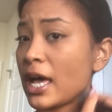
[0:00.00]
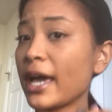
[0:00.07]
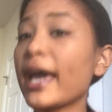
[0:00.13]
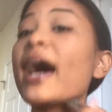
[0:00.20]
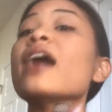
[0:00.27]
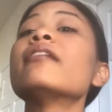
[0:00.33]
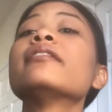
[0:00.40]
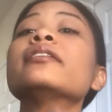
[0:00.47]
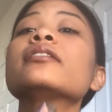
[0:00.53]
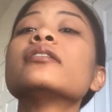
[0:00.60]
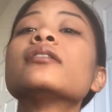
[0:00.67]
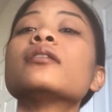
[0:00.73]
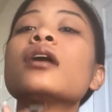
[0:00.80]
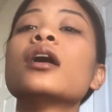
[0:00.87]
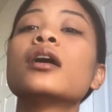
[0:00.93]
I haven't
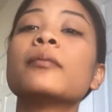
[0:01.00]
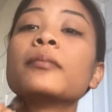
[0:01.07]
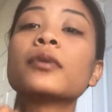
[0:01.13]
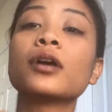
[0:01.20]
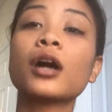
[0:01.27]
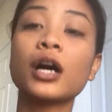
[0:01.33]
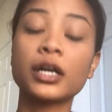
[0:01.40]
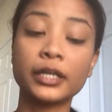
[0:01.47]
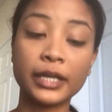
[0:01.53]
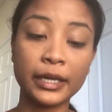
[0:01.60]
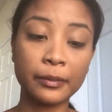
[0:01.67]
gone